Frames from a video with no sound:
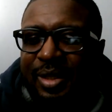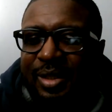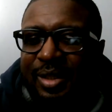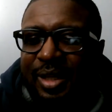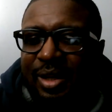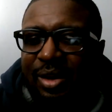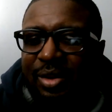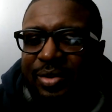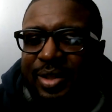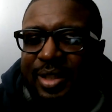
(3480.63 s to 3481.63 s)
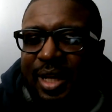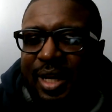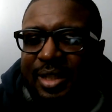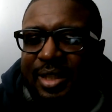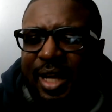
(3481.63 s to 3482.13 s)
D Law 3
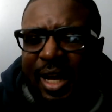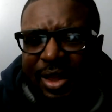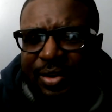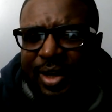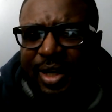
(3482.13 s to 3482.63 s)
sacks. He had three?